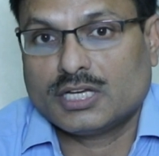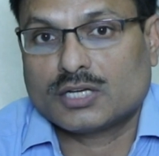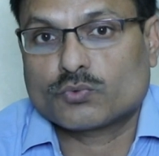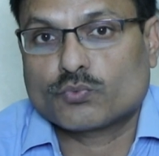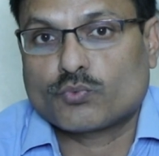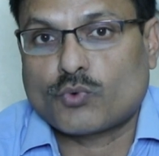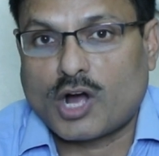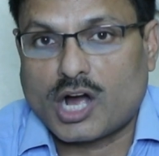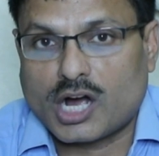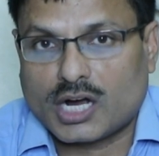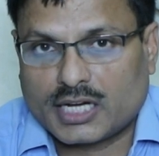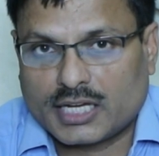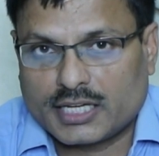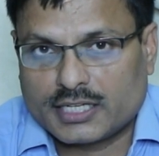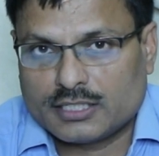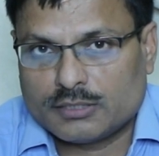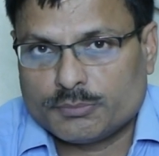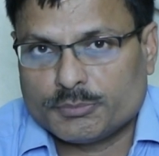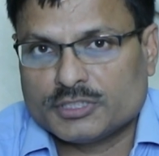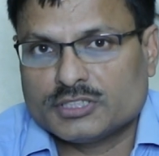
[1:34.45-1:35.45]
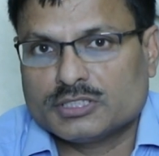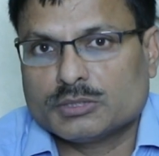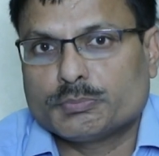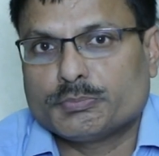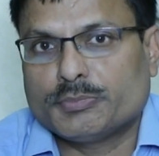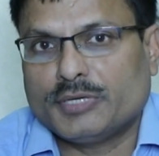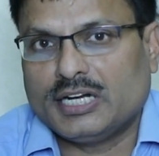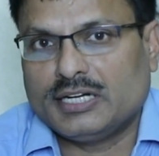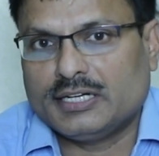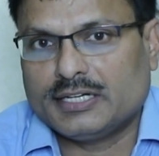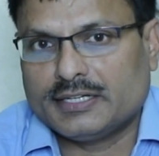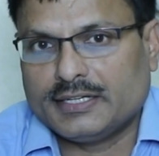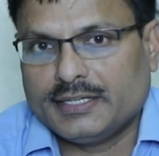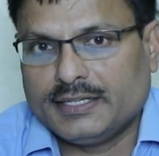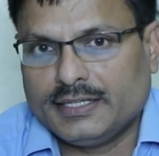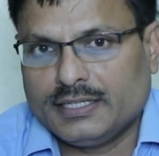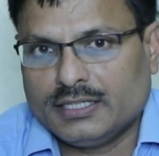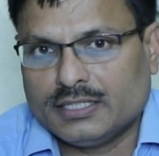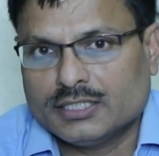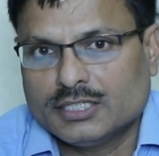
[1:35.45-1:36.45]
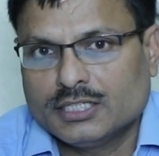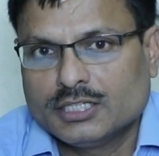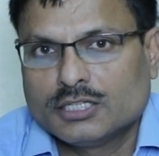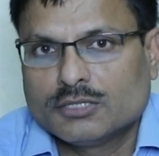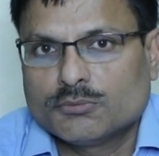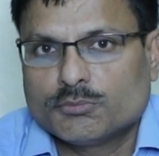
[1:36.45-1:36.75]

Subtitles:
are walking with the bent knee,